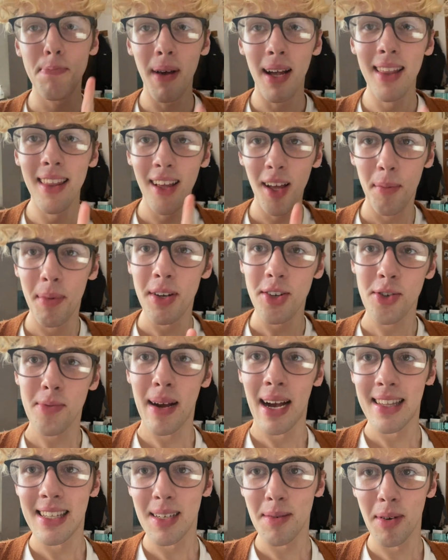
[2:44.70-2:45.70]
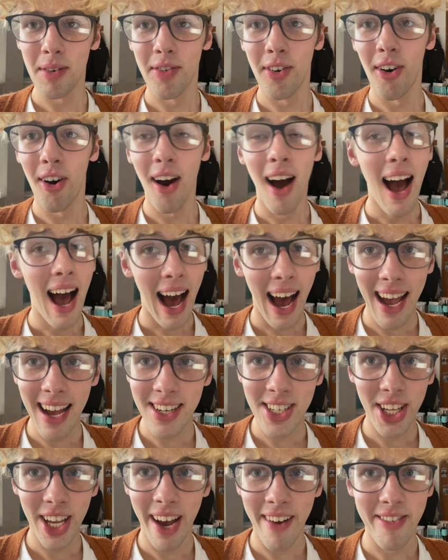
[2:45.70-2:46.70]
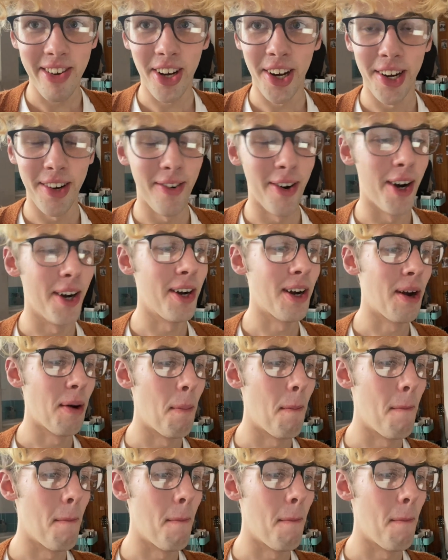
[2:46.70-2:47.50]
a little bit dramatic before. I actually haven't got it wrong.